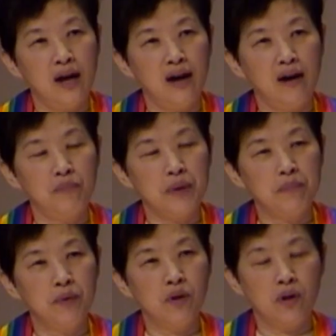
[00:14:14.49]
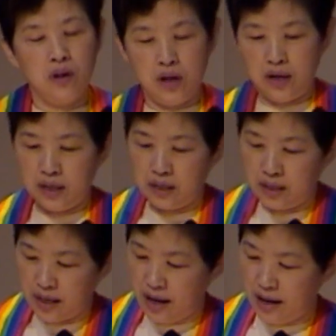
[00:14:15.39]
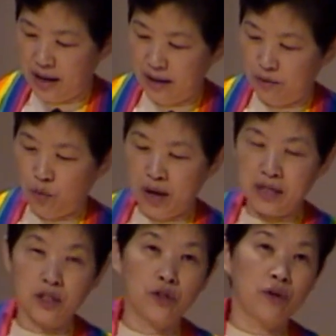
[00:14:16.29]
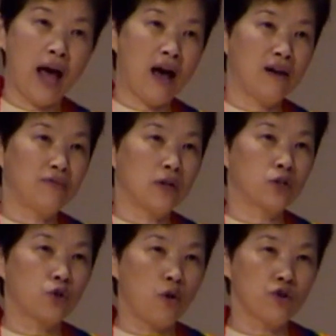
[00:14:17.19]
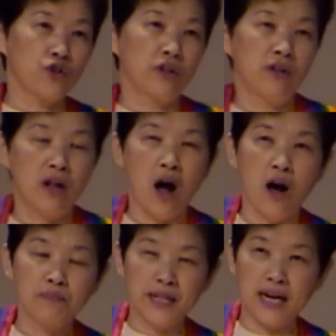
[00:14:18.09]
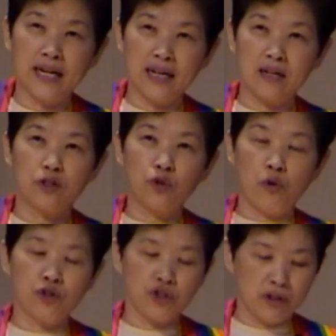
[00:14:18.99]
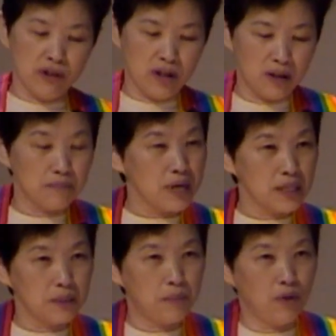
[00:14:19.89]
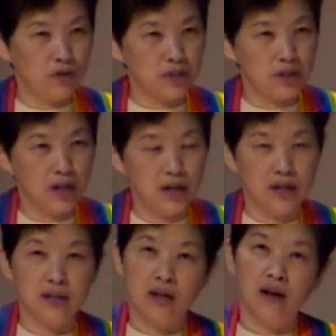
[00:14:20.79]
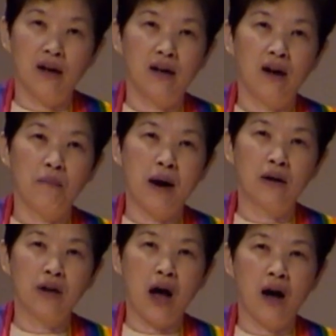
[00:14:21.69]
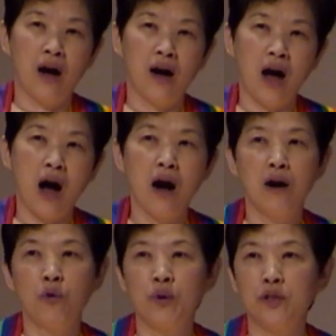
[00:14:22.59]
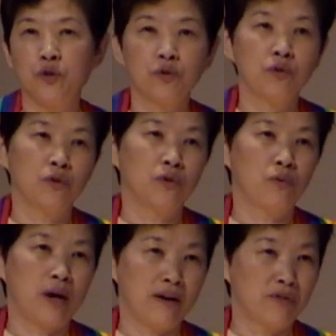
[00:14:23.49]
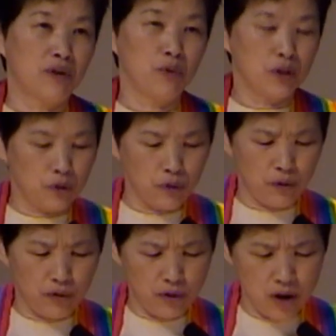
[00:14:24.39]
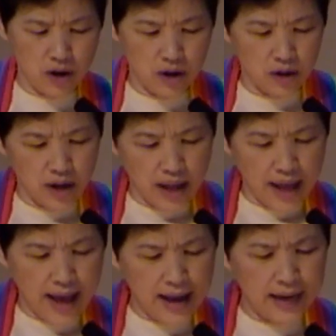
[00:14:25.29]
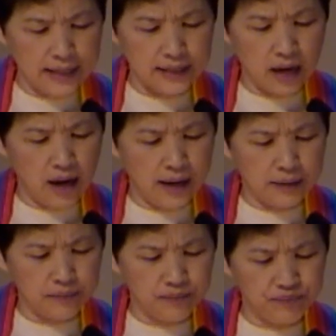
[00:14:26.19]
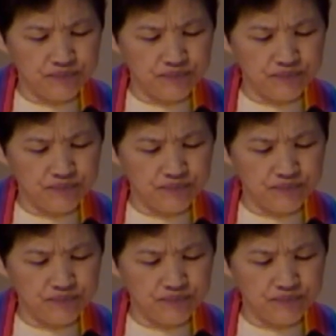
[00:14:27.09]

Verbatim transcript: people uh, wanted to have a social, updated social principles uh, about uh, how we do whatever we do. And, um,